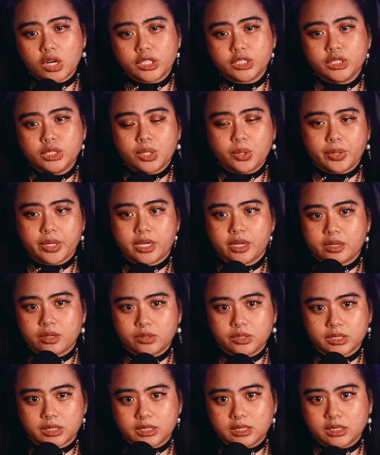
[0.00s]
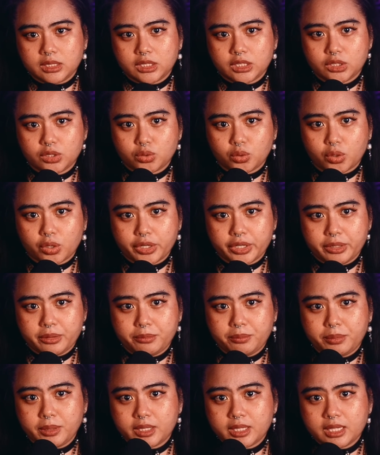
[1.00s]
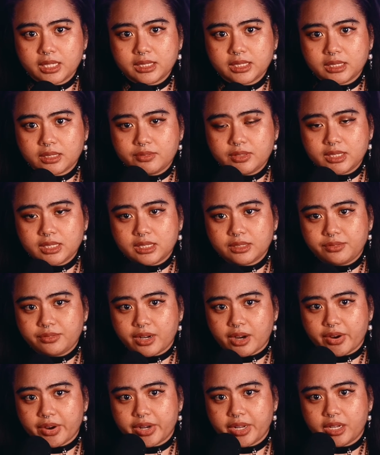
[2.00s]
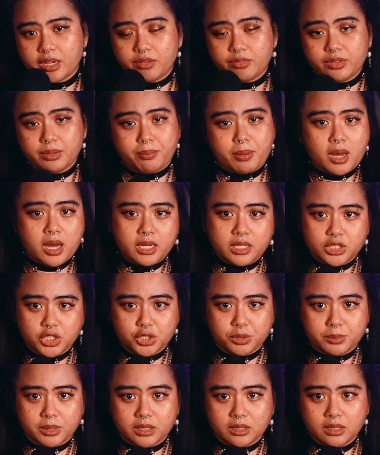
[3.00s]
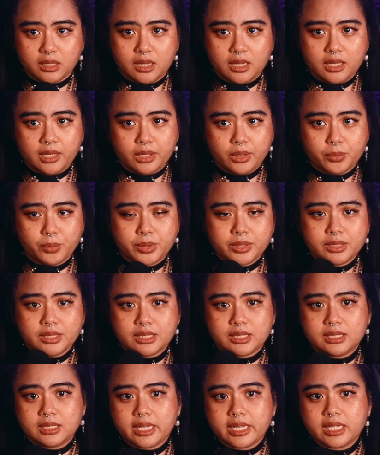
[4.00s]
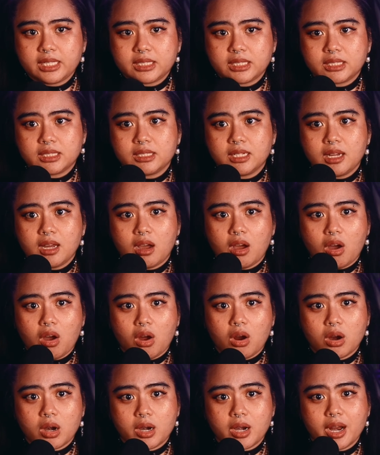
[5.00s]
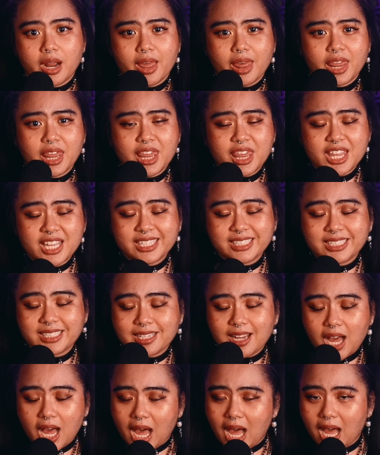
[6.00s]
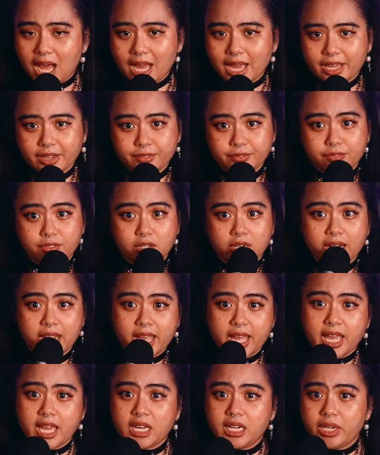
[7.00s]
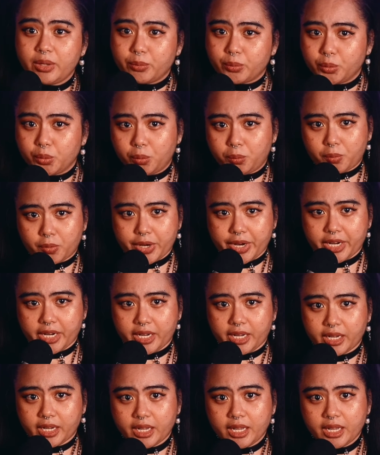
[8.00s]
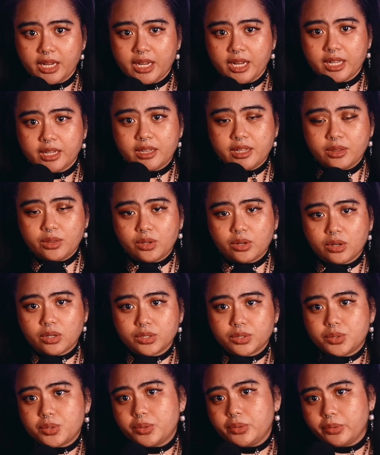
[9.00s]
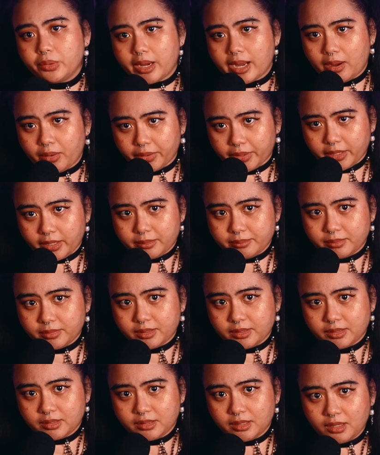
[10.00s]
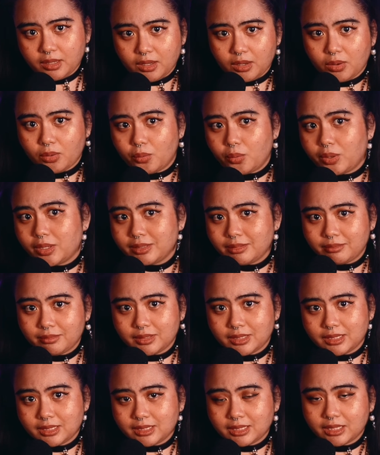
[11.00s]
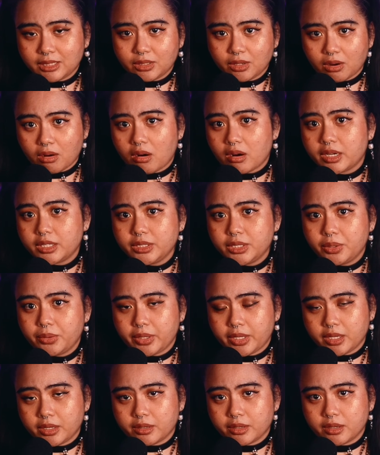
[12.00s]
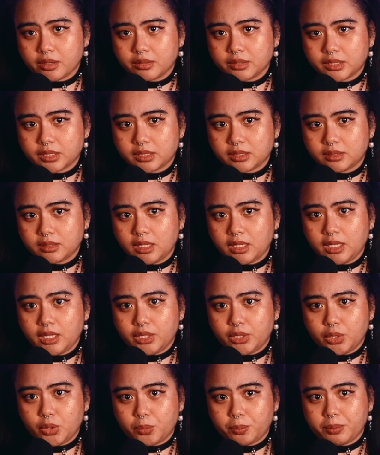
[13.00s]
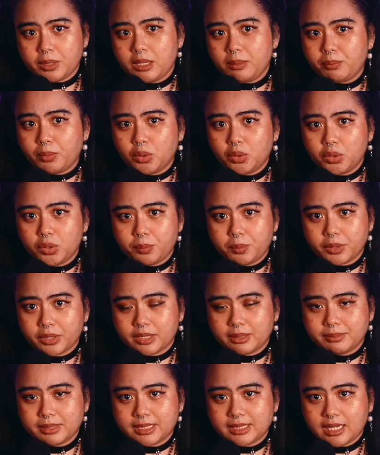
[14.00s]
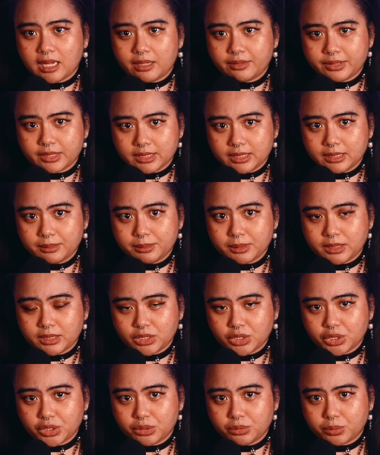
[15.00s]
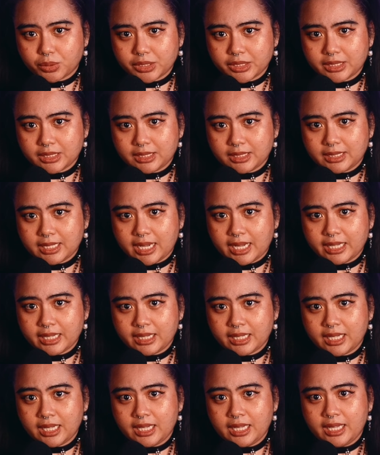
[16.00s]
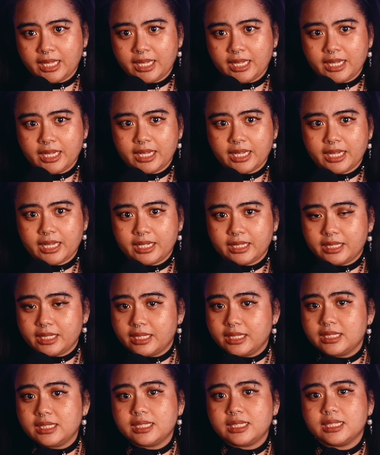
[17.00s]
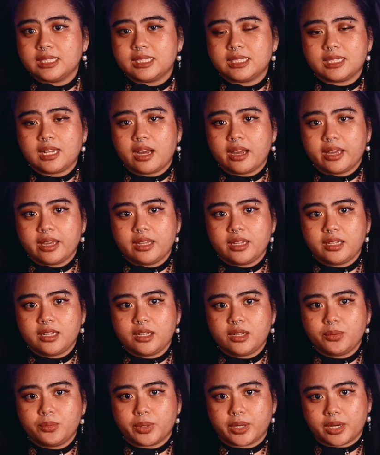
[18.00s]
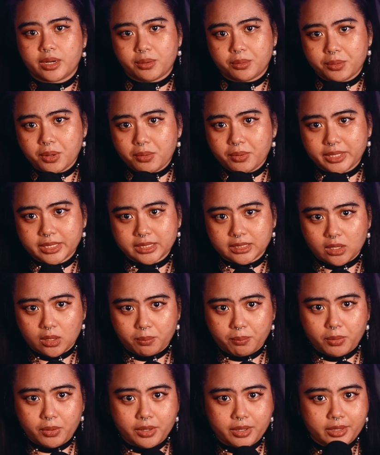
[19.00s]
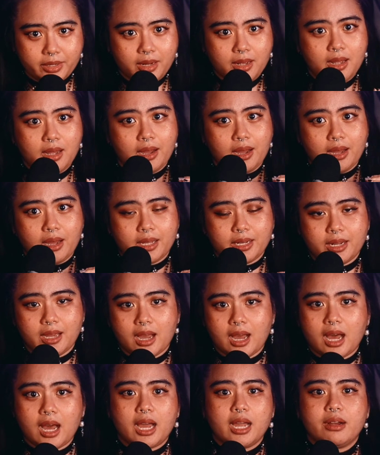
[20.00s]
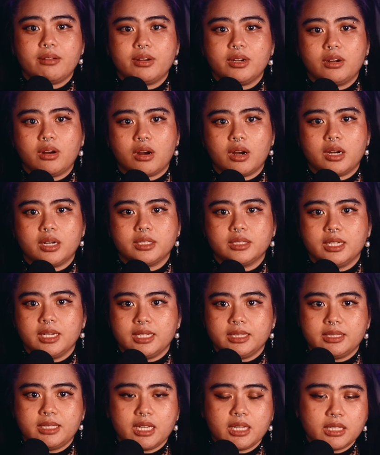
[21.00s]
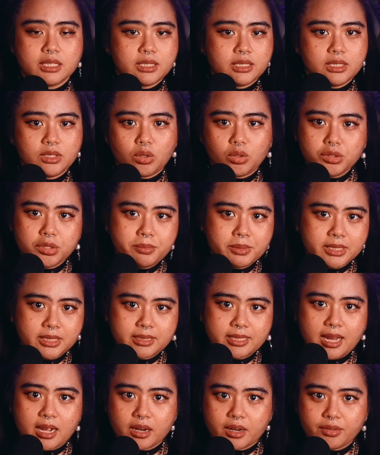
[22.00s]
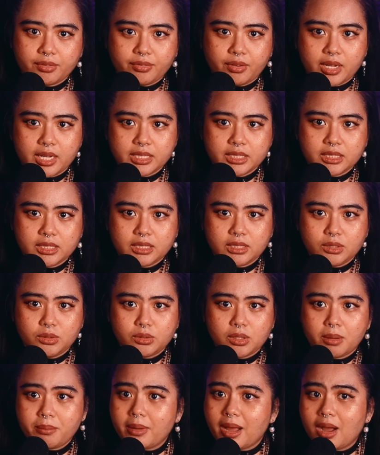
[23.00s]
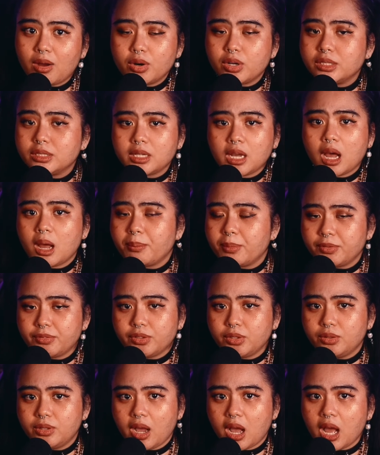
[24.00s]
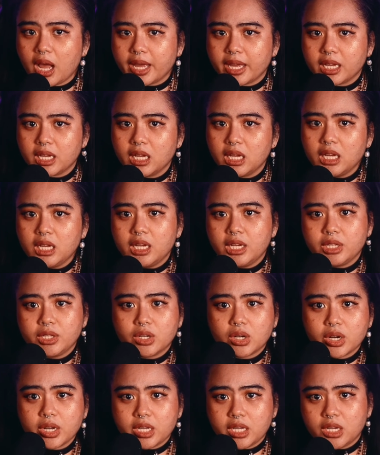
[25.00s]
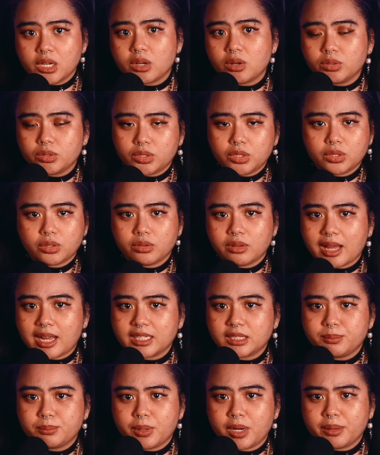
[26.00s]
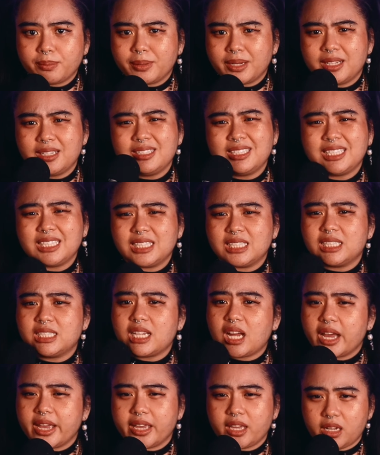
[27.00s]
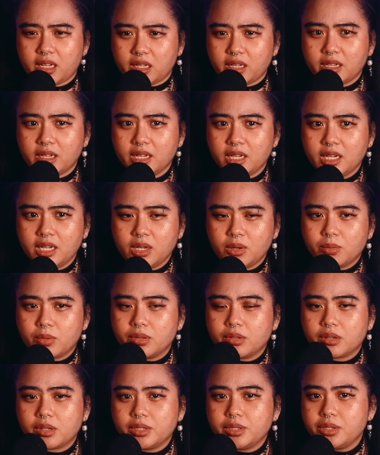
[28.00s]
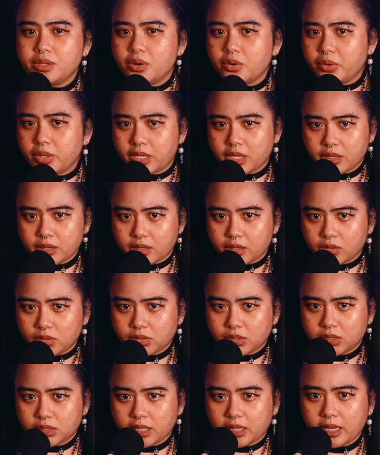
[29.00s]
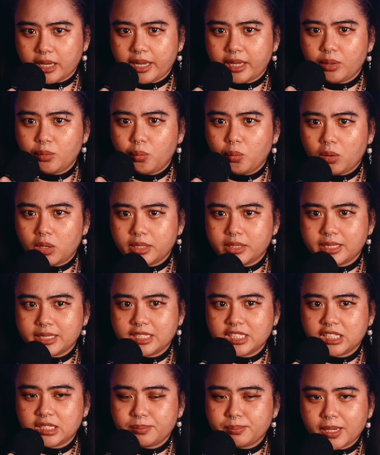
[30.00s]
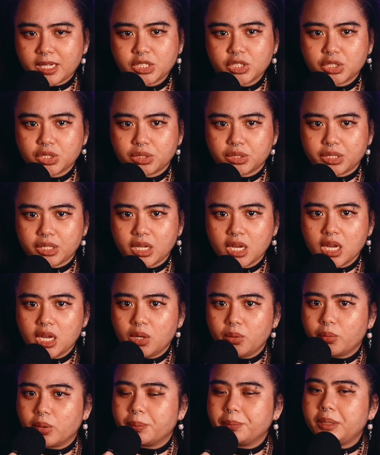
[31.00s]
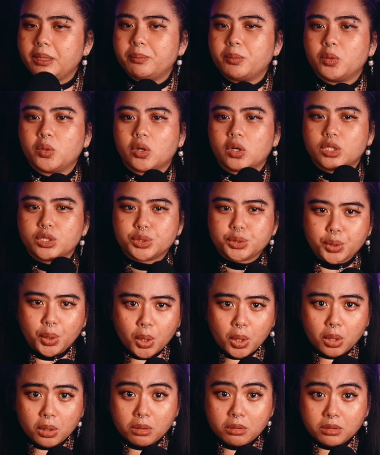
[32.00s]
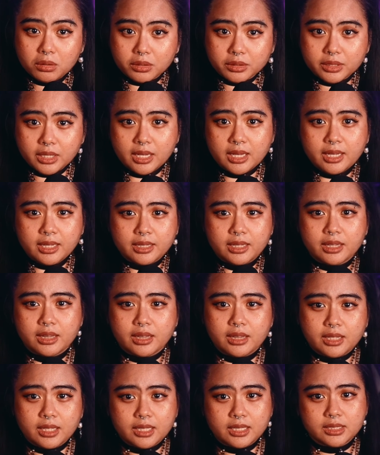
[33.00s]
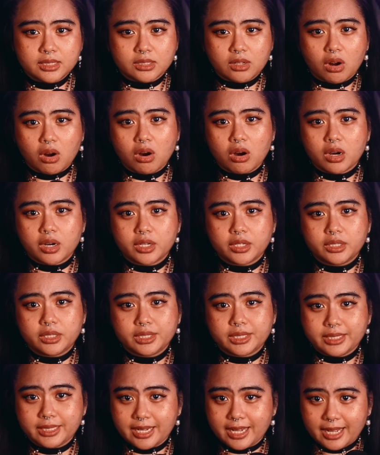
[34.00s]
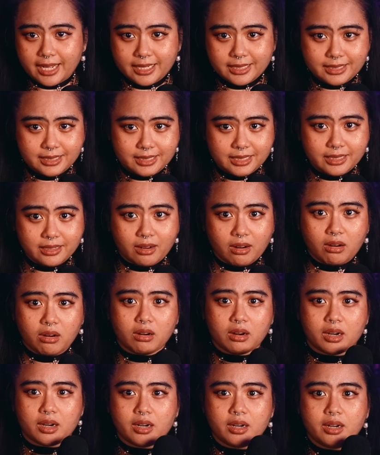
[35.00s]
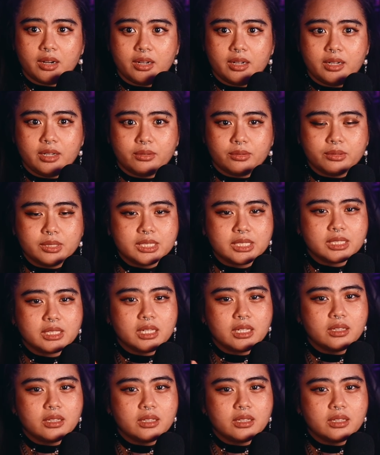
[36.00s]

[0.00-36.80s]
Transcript: no heroes in this story because of the severity of the punishment. When the stakes are this high for any rule breaking, then there are 2 outcomes. One is that there are no heroes, no people who put themselves in the position worse than death. And in a society where heroics are put on high regard, death is the ultimate sacrifice. You come out on top if you die. You're a hero to your last breath. But in a society where there are no heroes, and one especially where people are told that things are good as they are, risking